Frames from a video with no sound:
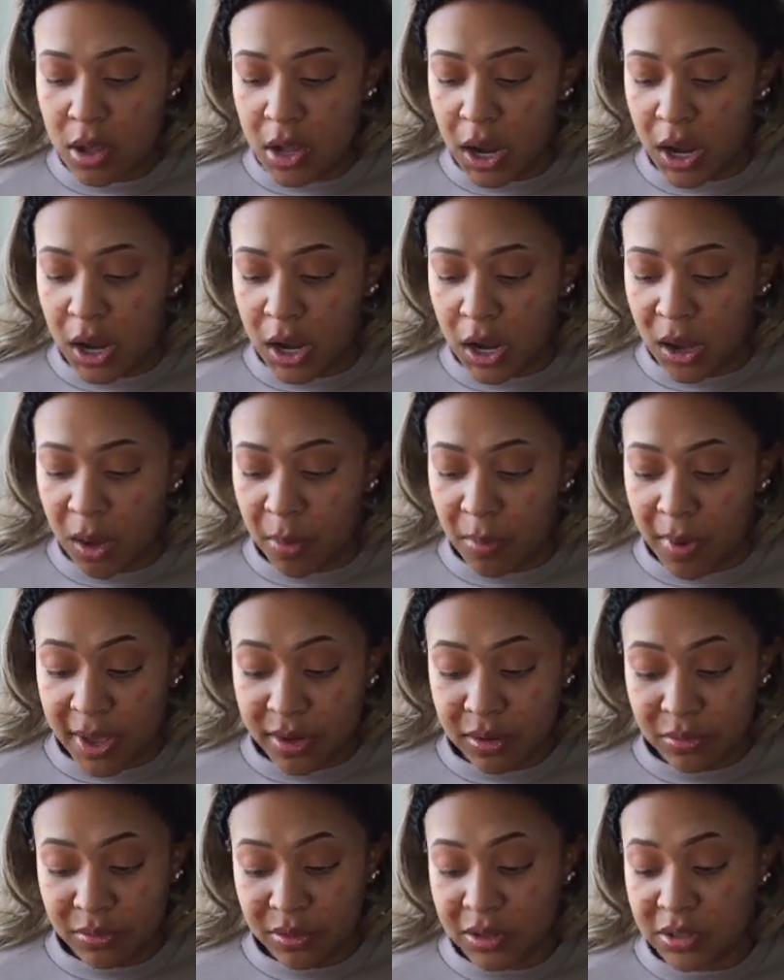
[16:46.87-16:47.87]
I
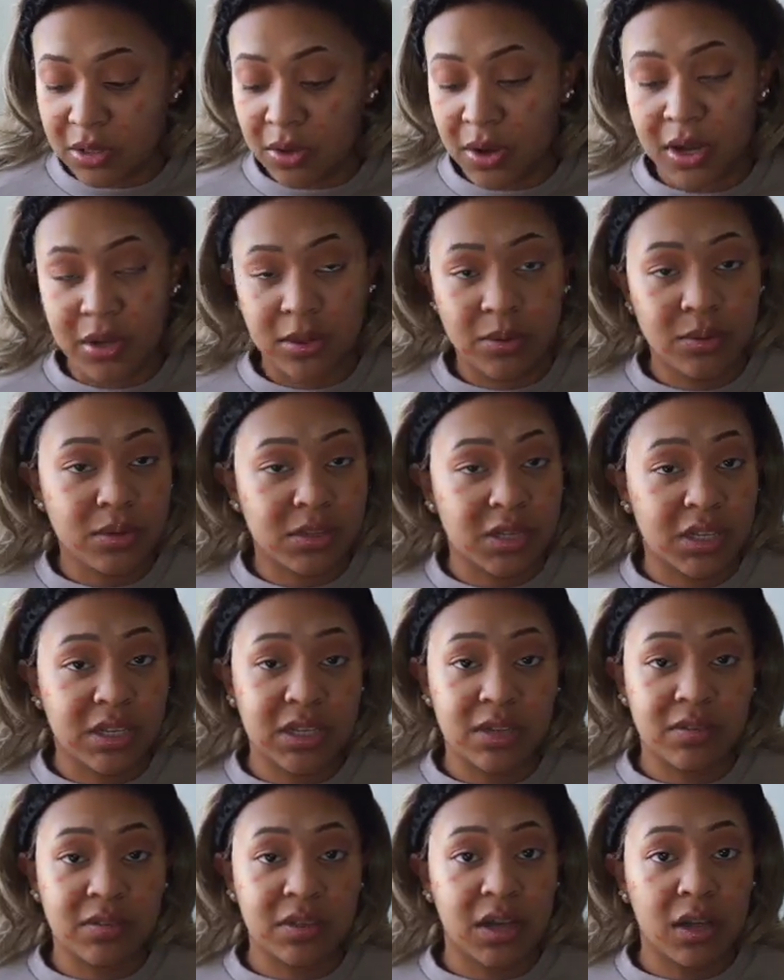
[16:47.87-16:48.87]
don't really know how to use
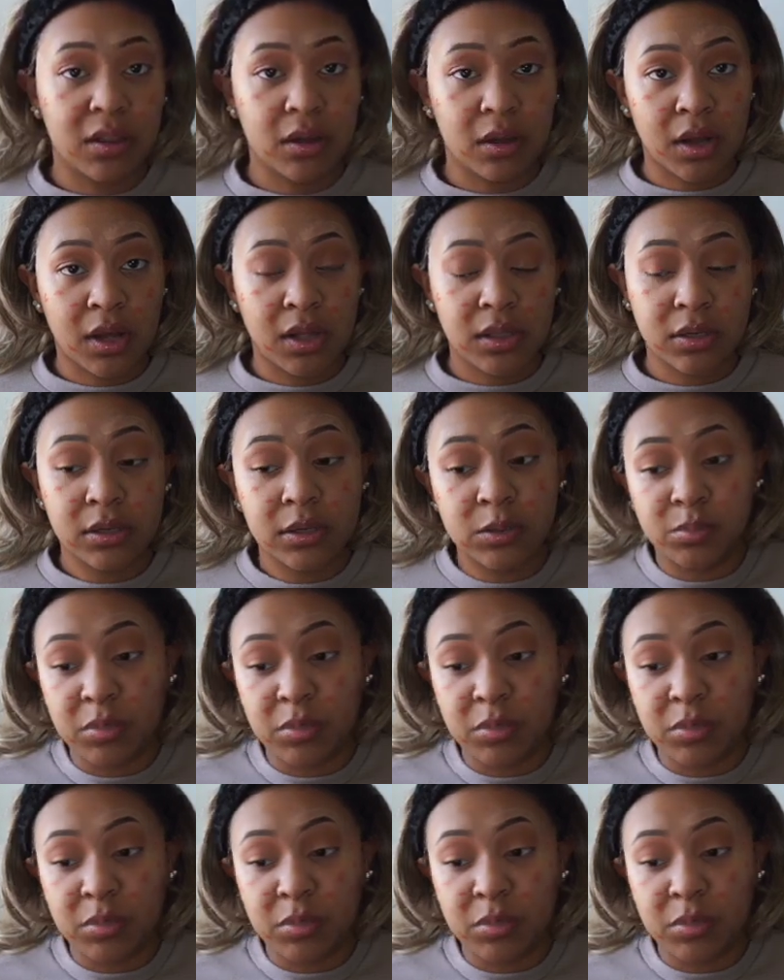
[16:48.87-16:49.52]
any of the other colors,